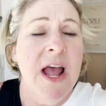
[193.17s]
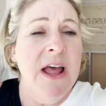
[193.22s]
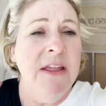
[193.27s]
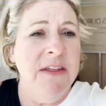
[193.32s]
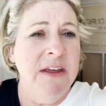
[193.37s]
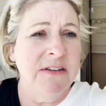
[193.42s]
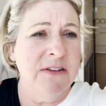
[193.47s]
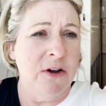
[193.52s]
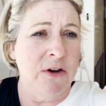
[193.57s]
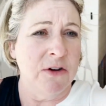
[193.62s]

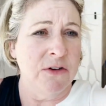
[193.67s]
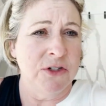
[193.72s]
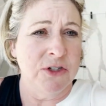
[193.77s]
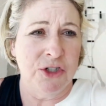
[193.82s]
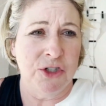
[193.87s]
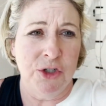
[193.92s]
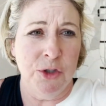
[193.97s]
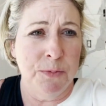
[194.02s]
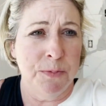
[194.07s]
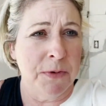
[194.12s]
these are
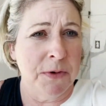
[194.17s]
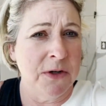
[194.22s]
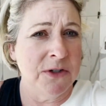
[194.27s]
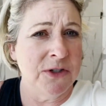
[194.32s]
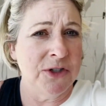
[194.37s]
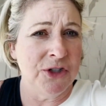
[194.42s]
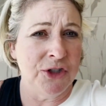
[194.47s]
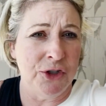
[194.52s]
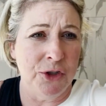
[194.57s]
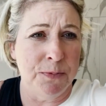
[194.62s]
super,
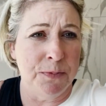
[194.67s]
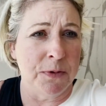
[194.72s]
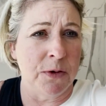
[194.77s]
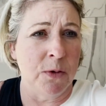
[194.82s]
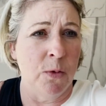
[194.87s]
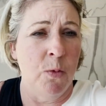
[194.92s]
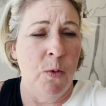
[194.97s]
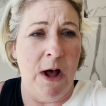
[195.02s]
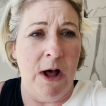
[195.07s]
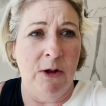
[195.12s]
super
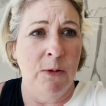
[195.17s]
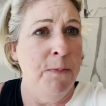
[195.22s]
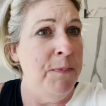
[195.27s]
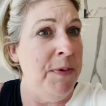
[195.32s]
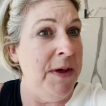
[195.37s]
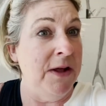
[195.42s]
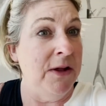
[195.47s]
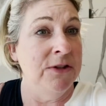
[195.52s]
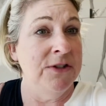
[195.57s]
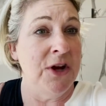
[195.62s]
well
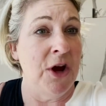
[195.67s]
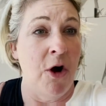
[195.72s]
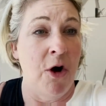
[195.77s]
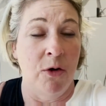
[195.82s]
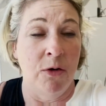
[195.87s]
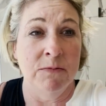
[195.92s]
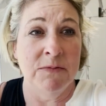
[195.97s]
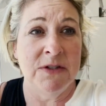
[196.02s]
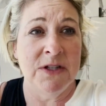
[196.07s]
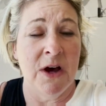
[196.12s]
built
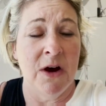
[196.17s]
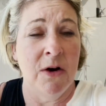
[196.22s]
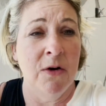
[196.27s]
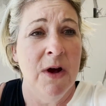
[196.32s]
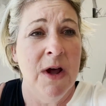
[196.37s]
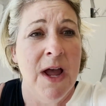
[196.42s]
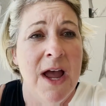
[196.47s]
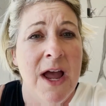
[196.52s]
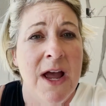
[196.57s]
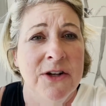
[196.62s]
homes
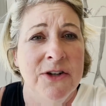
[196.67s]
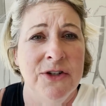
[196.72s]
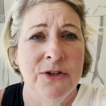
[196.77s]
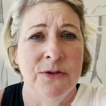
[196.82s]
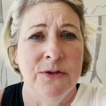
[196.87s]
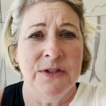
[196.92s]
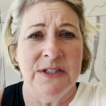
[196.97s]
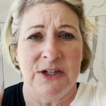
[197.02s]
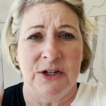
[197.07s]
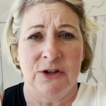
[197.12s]
though
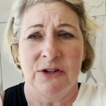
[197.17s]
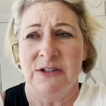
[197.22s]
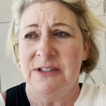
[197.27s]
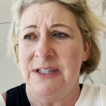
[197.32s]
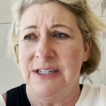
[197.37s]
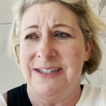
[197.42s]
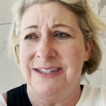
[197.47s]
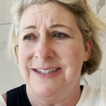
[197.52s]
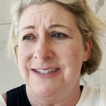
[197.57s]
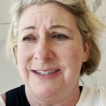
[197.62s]
to seriously
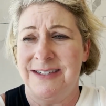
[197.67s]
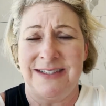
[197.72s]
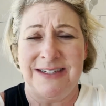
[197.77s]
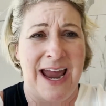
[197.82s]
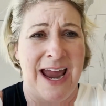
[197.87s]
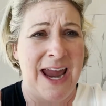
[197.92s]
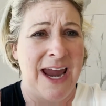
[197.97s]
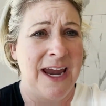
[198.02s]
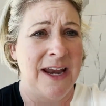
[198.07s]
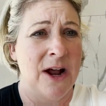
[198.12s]
seriously
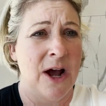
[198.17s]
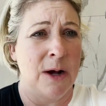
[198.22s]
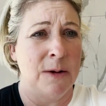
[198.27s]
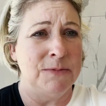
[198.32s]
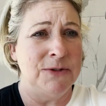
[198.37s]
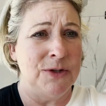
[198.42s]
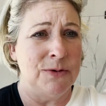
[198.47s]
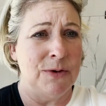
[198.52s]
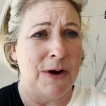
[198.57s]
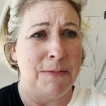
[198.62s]
sustain up
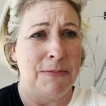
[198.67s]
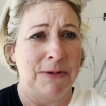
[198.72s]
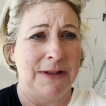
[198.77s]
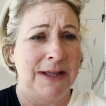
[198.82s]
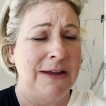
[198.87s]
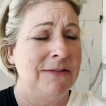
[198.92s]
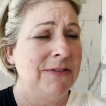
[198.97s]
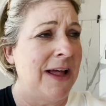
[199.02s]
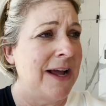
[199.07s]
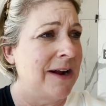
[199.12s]
to, I
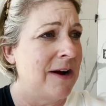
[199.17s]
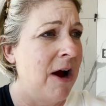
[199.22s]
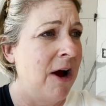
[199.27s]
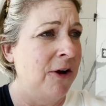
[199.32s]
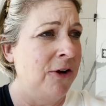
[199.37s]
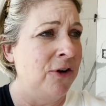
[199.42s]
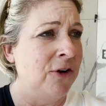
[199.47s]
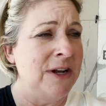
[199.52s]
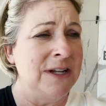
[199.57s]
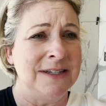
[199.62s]
believe, like
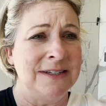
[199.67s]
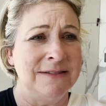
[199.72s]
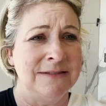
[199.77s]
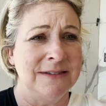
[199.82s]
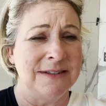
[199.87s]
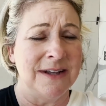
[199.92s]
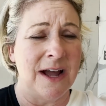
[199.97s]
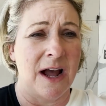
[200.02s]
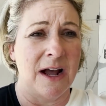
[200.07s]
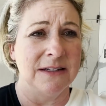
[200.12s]

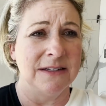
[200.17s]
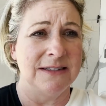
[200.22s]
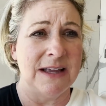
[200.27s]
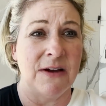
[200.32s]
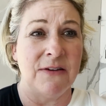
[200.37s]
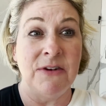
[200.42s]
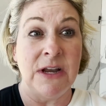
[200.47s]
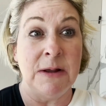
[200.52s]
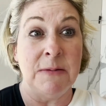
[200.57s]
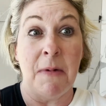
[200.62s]
170
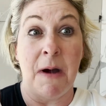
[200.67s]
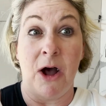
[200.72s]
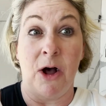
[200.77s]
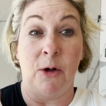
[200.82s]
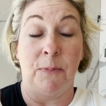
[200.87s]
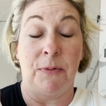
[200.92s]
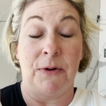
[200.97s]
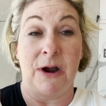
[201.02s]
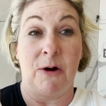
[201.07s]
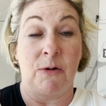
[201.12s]
uh,
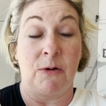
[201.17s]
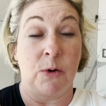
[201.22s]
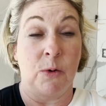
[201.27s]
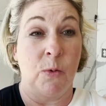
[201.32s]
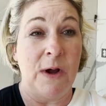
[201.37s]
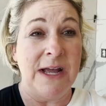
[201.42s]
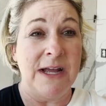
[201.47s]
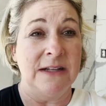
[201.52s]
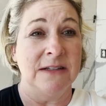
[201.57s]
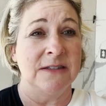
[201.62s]
mile per hour
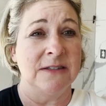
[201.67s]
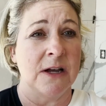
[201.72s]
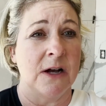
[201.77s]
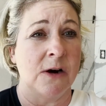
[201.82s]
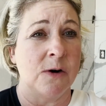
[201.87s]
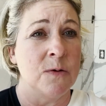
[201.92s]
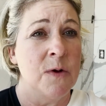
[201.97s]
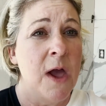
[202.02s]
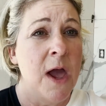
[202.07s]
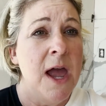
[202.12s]
wind.
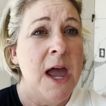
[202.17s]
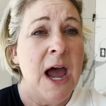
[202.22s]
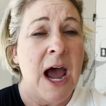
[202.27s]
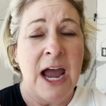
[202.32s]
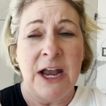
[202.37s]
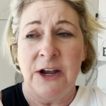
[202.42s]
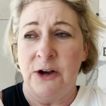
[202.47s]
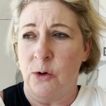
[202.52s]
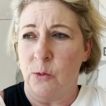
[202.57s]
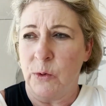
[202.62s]
So
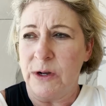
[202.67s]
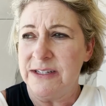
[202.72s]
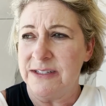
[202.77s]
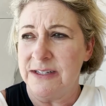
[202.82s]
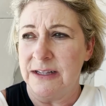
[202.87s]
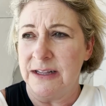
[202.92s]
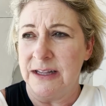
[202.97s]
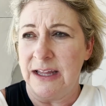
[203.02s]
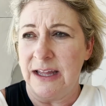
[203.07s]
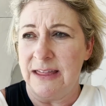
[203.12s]
I know
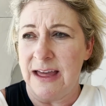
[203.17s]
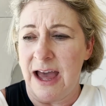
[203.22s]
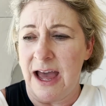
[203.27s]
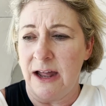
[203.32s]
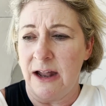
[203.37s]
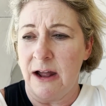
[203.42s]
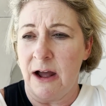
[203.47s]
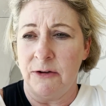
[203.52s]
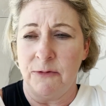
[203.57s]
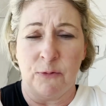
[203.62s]
recently
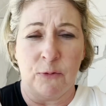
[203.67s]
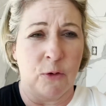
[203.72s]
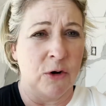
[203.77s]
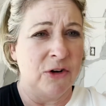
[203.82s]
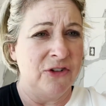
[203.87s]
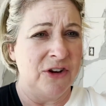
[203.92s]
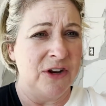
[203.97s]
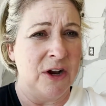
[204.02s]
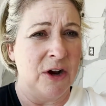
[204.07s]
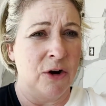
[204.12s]
that
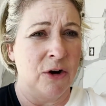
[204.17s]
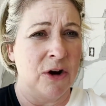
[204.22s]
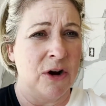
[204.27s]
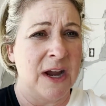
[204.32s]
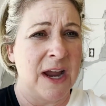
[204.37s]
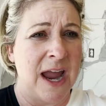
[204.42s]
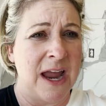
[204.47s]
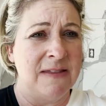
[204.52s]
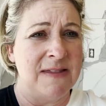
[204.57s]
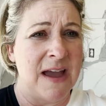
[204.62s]
unfortunate
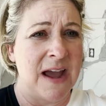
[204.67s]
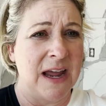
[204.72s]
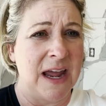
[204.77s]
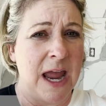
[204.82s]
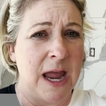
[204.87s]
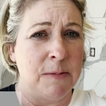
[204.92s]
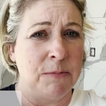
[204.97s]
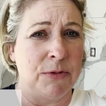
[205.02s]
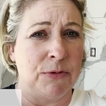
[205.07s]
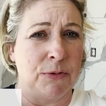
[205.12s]
hurricane that
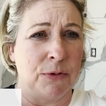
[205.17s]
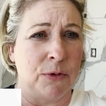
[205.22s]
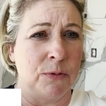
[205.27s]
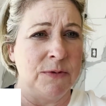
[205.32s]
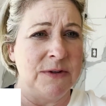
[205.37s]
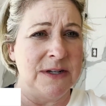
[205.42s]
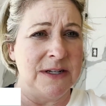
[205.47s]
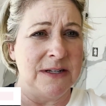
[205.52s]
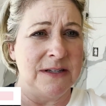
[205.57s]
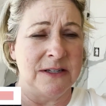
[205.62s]
came through
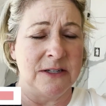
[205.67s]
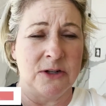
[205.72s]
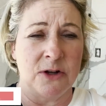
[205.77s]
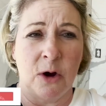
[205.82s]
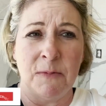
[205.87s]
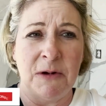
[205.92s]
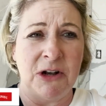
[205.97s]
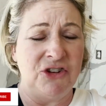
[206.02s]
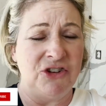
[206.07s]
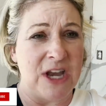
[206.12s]
did so
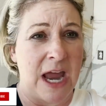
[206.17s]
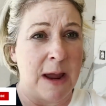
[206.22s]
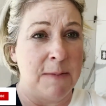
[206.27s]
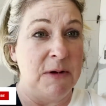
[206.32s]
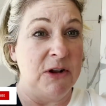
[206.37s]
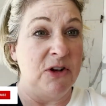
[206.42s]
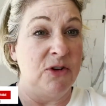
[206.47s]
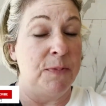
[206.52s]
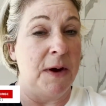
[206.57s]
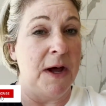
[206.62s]
much
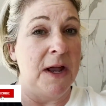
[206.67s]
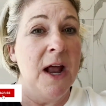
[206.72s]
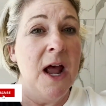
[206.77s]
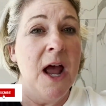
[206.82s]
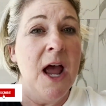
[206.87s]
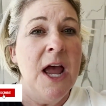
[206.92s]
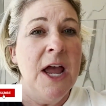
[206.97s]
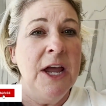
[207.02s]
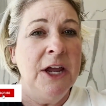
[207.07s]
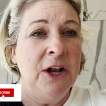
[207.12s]
damage, but
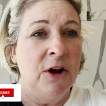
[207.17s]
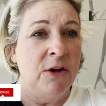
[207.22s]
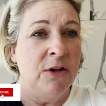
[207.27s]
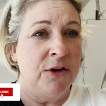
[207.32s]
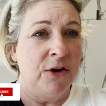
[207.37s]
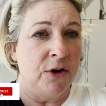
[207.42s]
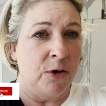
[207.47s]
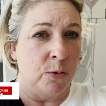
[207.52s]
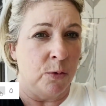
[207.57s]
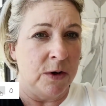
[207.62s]
you know,
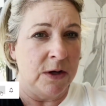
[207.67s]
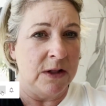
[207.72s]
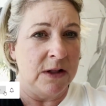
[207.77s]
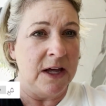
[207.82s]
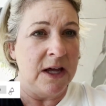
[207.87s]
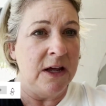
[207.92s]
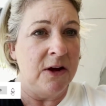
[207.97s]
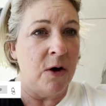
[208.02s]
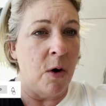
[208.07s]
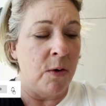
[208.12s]
they're
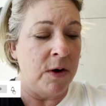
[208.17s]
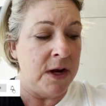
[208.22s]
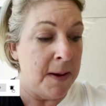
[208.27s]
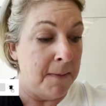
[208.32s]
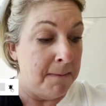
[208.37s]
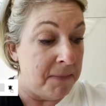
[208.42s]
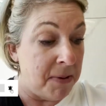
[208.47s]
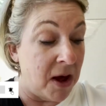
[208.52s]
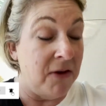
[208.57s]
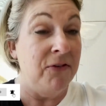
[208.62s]
really going
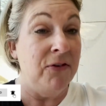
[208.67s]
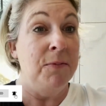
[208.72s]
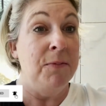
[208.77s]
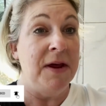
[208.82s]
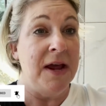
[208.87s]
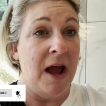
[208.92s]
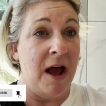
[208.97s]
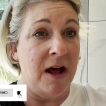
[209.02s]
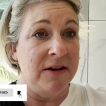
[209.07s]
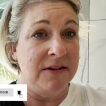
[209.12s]
above and
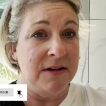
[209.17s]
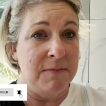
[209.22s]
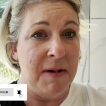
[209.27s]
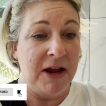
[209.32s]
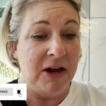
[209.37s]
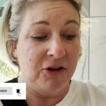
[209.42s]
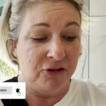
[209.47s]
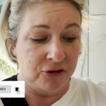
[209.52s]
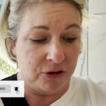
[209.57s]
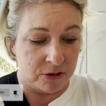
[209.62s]
beyond to
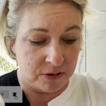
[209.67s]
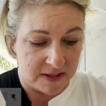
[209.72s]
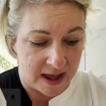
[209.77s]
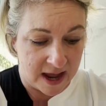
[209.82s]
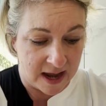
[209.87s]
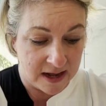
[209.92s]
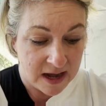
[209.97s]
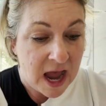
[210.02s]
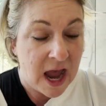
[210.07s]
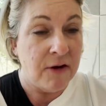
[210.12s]
make sure
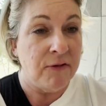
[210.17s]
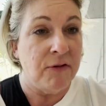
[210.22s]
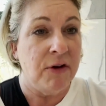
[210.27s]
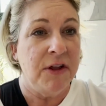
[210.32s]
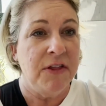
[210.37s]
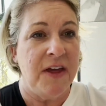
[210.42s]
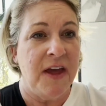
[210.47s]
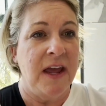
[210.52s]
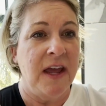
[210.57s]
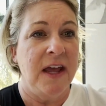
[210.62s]
that
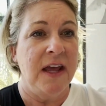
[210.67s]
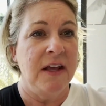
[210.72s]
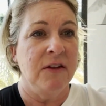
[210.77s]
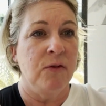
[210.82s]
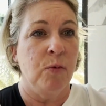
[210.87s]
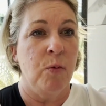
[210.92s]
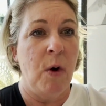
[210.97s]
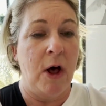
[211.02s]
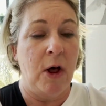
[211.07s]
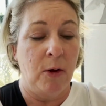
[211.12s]
everything
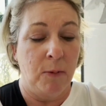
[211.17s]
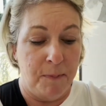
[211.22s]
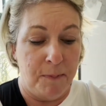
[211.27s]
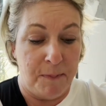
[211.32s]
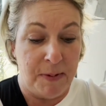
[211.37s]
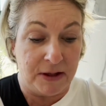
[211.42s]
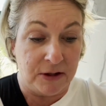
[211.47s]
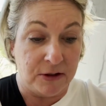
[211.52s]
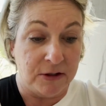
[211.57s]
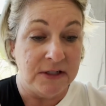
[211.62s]
is well
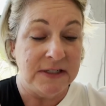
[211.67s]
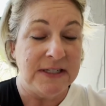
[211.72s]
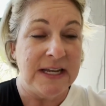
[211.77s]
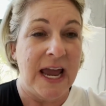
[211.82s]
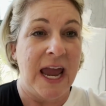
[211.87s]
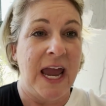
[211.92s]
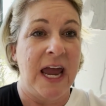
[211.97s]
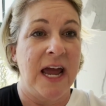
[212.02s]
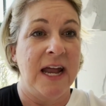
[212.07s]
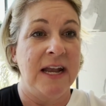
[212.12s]
built
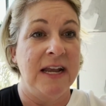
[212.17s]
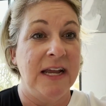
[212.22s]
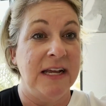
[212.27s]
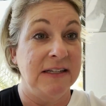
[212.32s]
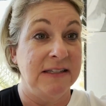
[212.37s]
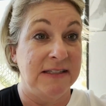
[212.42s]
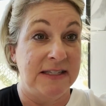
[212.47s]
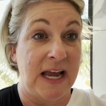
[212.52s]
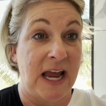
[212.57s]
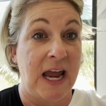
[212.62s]
and
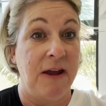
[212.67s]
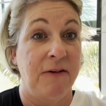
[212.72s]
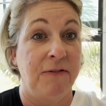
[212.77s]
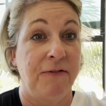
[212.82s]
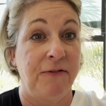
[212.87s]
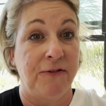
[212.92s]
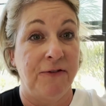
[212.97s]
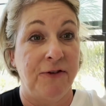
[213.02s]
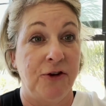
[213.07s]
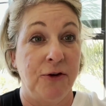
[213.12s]
is
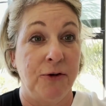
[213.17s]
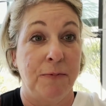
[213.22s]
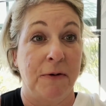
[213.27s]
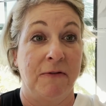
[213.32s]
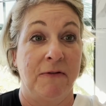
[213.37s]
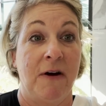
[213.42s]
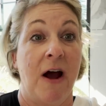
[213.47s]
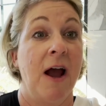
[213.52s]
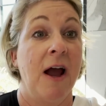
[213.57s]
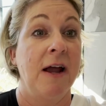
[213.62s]
safe to
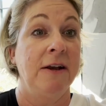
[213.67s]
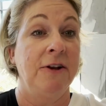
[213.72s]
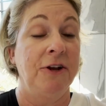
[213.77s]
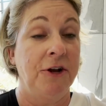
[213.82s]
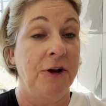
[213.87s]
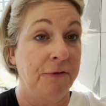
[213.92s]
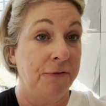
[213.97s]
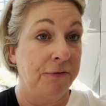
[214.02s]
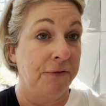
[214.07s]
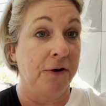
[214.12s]
provide, you
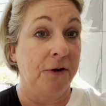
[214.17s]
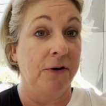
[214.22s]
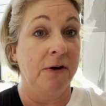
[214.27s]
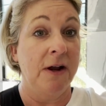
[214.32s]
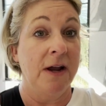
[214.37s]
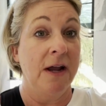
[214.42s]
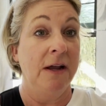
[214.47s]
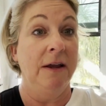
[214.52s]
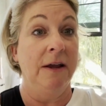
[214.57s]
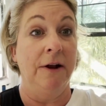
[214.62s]
know,
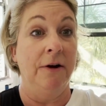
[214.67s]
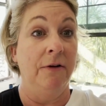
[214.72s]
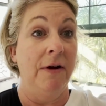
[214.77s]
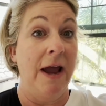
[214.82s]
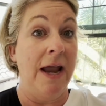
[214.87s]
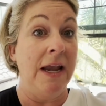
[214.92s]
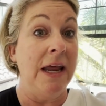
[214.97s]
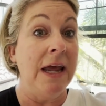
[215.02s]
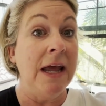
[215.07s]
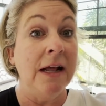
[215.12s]
for, you know,
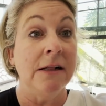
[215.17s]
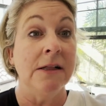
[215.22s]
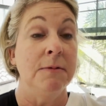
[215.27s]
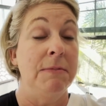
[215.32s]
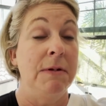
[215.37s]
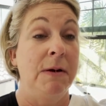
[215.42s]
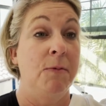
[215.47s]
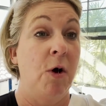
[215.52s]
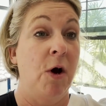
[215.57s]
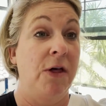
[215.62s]
any
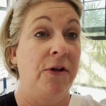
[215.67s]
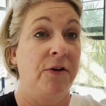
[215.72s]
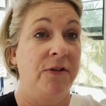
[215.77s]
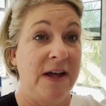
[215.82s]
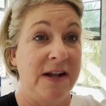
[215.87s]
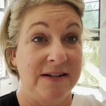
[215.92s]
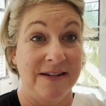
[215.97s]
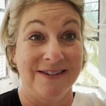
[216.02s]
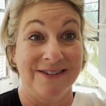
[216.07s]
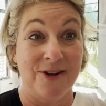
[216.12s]
inclement weather
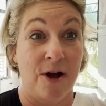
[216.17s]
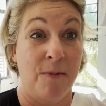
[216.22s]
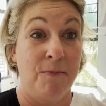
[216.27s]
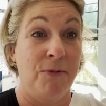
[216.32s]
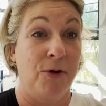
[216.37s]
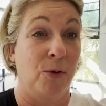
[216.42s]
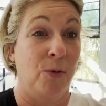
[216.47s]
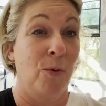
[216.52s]
that does come their